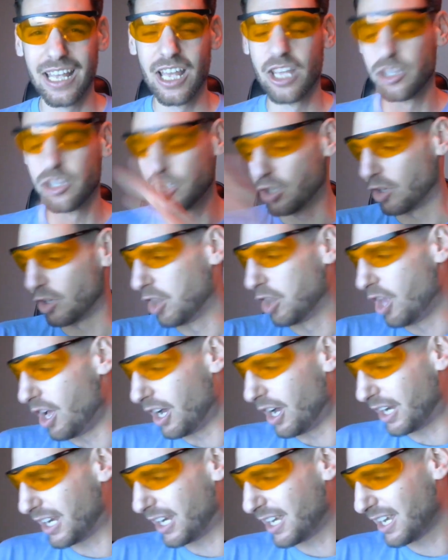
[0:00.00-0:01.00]
to
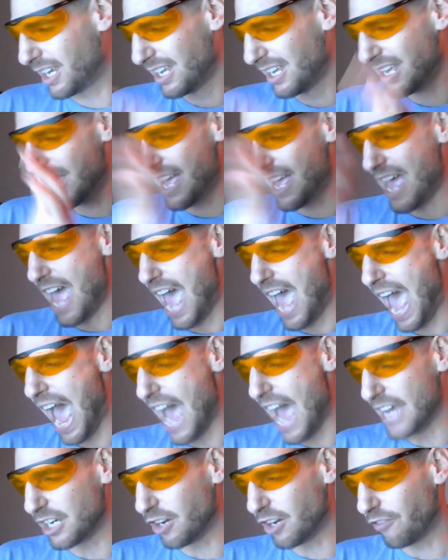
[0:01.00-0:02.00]
look
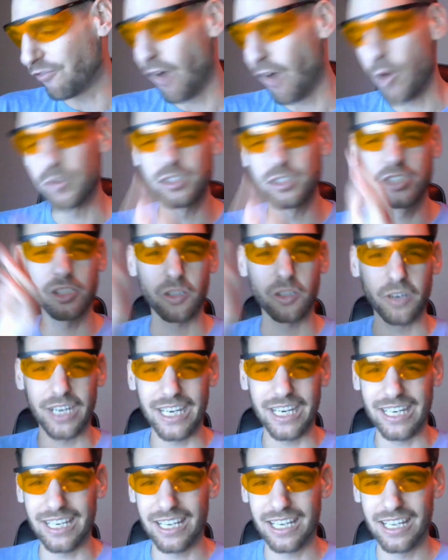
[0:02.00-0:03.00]
at your phone
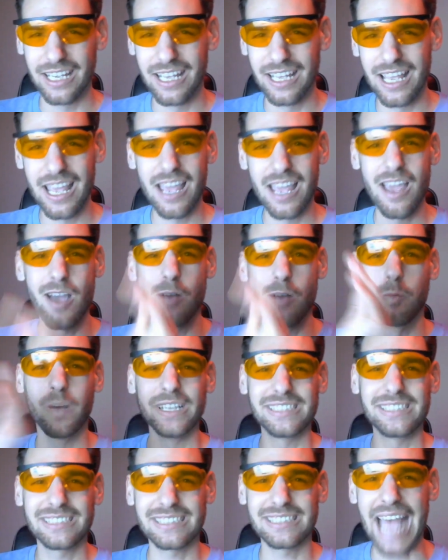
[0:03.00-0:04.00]
screen
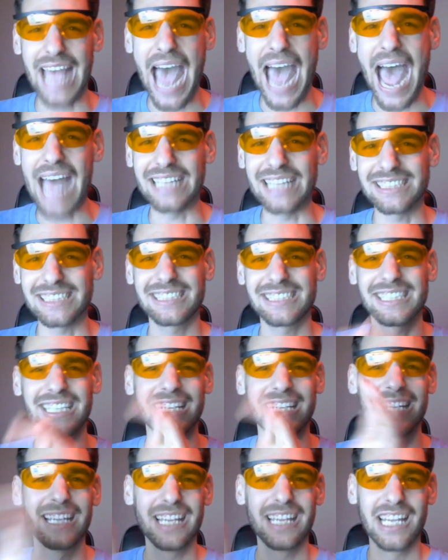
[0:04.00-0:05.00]
with stats?
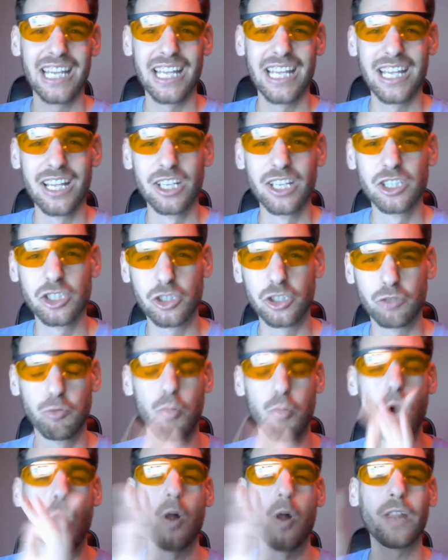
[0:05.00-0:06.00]

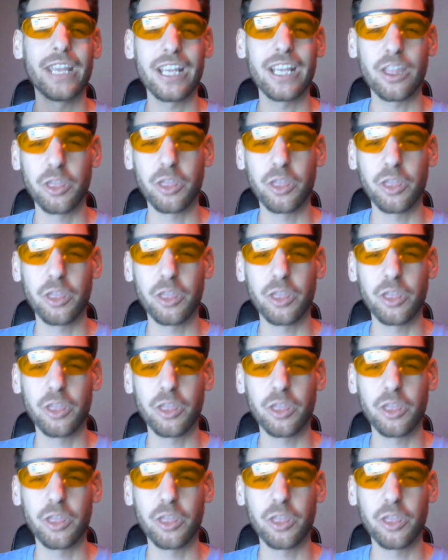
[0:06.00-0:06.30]
Scrolling